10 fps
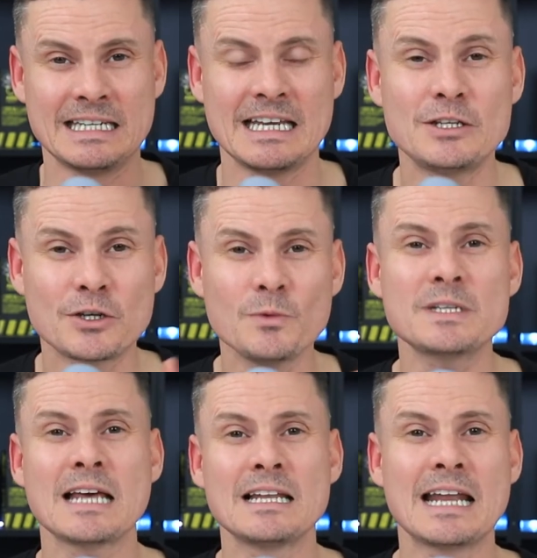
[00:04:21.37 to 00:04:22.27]
You can always
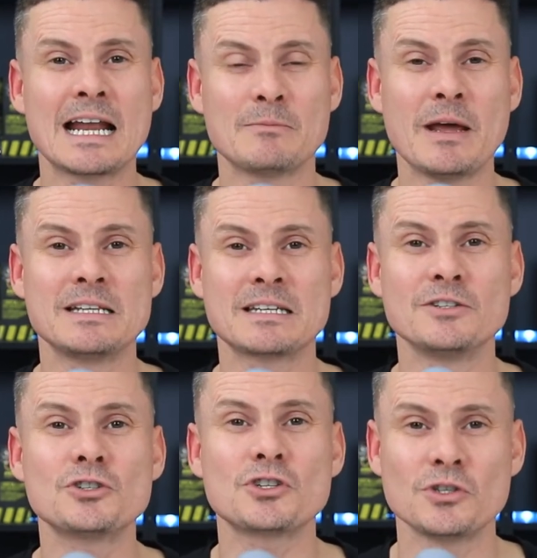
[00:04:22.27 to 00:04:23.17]
tell an animator
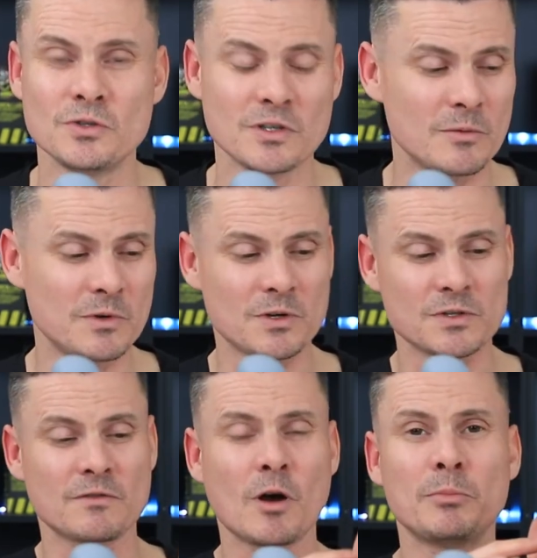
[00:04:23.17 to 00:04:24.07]
in studio because
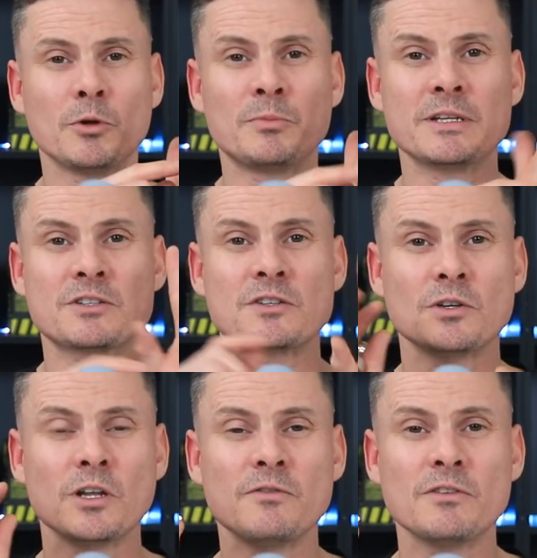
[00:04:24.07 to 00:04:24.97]
they've got blood blisters
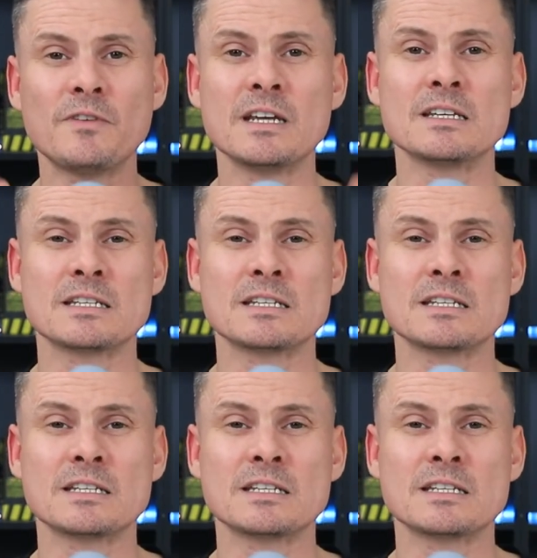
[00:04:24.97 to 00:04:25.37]
all over the fingers,